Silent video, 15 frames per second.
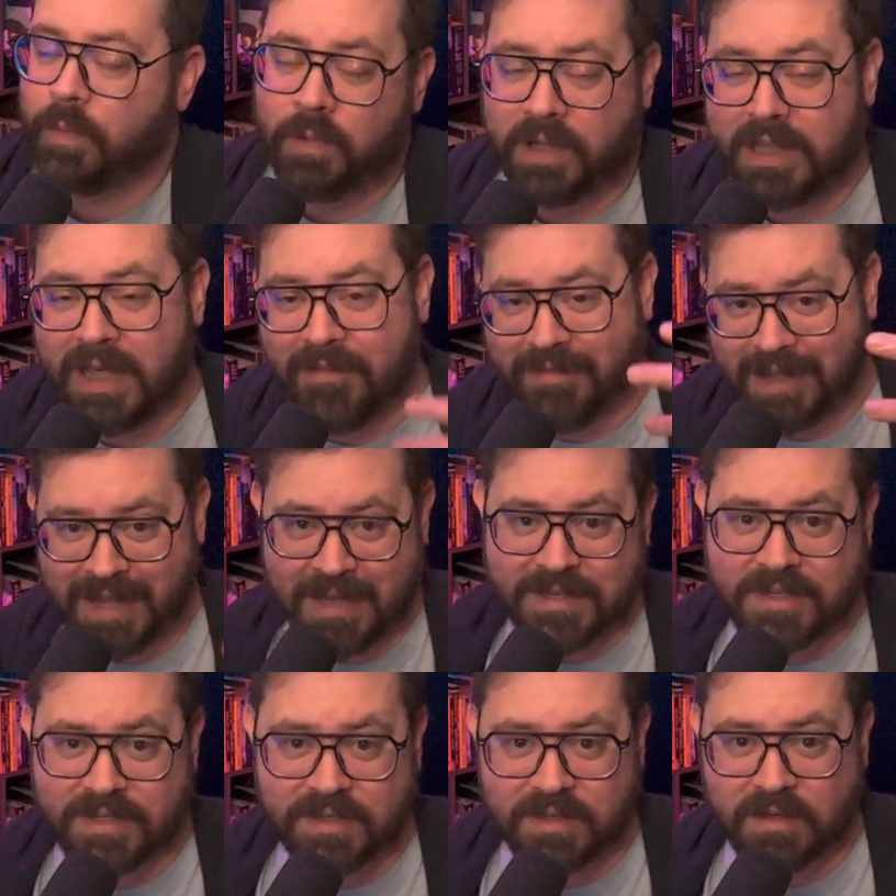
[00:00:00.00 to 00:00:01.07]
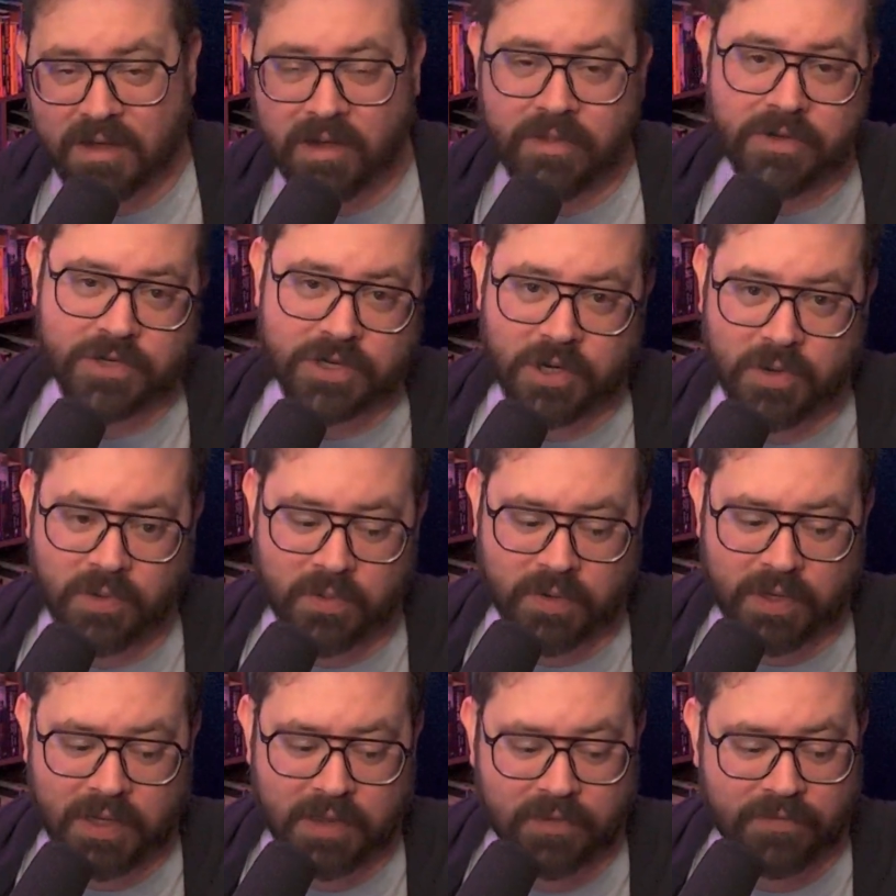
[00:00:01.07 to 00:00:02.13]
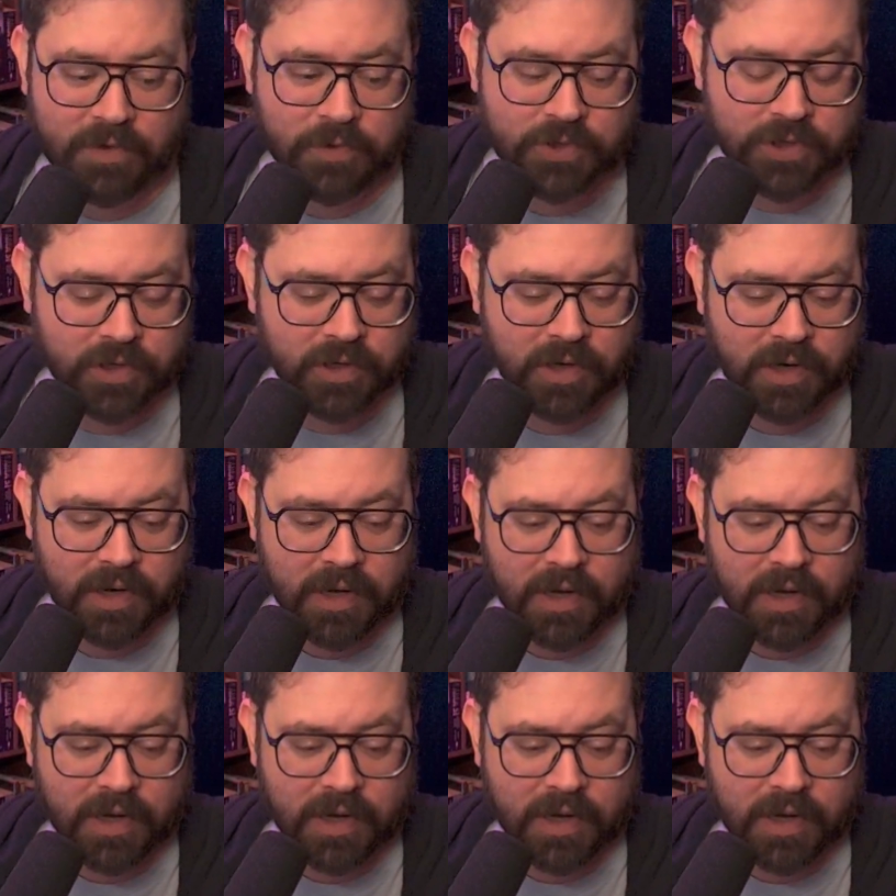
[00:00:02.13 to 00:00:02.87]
We will have guests on the show in the future.